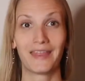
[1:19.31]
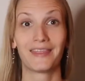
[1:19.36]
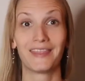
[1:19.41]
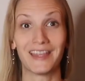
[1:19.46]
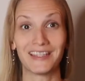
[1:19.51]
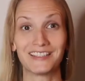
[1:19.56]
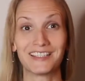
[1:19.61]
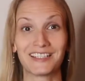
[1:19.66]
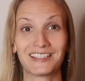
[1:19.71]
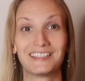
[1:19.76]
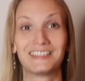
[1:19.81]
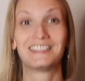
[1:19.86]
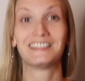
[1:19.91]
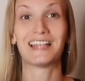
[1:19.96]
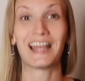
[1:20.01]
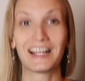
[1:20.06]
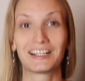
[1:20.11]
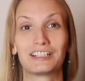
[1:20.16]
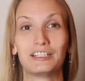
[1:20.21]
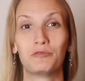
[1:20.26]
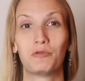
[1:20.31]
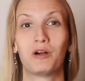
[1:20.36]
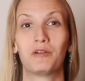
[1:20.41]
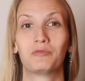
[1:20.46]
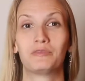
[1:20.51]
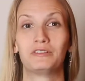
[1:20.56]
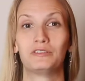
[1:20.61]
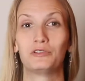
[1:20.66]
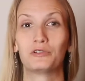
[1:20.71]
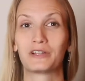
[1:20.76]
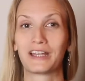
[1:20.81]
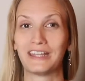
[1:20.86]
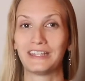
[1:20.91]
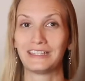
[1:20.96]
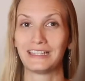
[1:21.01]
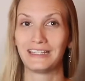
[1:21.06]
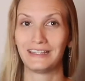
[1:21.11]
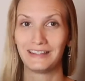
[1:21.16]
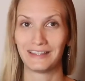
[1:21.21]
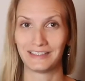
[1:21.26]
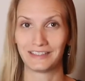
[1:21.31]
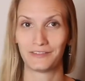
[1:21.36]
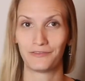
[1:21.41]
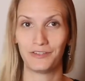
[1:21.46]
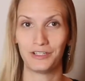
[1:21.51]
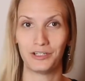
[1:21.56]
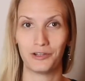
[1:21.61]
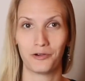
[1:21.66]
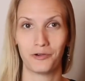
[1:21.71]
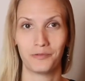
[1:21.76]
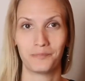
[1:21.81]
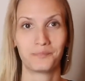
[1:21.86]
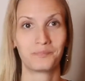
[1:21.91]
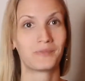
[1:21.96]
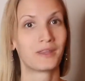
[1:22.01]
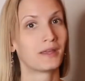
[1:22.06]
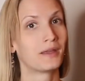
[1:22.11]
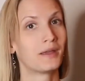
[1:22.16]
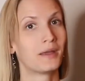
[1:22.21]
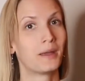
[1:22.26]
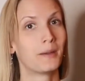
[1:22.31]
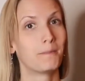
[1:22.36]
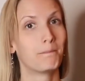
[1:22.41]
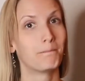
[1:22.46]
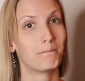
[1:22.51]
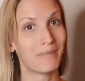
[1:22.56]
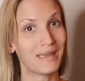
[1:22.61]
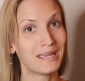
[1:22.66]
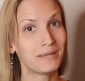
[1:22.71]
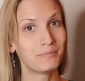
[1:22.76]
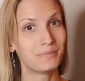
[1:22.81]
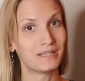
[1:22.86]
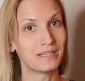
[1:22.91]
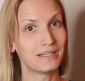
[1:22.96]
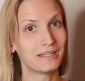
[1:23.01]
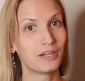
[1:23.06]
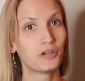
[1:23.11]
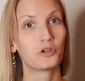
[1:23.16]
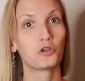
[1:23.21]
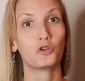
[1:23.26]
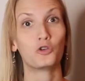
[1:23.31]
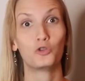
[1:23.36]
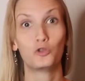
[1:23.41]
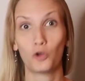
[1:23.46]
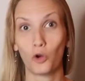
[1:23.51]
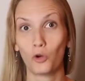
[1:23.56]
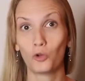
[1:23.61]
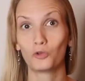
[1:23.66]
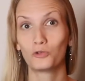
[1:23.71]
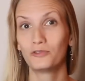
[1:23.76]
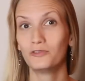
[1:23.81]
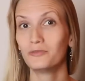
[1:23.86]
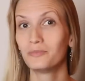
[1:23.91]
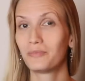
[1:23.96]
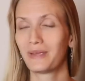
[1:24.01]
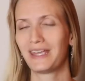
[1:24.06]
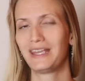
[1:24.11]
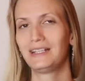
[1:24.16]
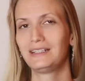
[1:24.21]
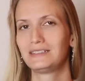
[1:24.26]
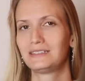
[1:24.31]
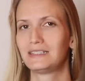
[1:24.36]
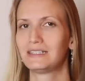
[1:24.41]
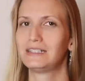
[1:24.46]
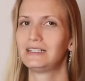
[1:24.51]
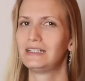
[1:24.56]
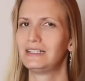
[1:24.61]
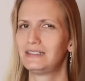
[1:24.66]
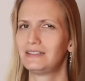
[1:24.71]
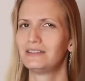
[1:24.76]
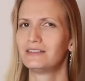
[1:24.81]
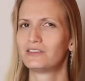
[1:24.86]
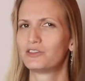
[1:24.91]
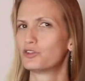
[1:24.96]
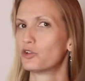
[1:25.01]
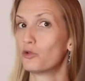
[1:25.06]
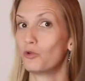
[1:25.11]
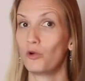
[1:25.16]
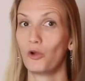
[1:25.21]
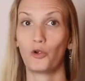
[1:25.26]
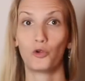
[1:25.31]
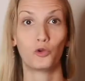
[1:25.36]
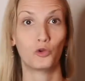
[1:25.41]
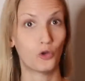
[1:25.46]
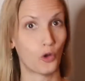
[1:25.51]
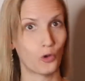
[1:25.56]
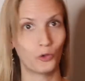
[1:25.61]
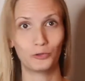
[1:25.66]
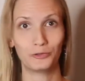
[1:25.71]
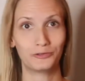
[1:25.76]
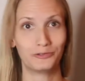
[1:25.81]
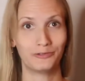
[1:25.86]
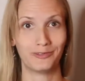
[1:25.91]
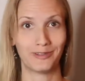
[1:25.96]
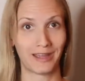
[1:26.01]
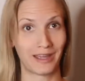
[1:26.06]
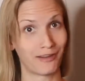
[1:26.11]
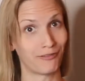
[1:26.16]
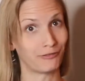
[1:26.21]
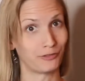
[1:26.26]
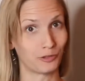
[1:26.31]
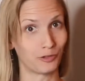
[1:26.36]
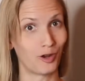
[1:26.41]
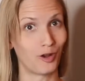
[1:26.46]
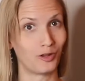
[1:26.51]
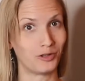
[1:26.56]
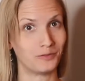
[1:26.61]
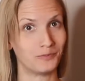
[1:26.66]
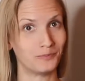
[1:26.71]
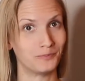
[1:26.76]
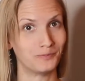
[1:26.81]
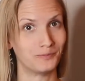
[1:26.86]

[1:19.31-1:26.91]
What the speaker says: That's exactly what we'll look at in this video. Maybe golden paste isn't so golden after all.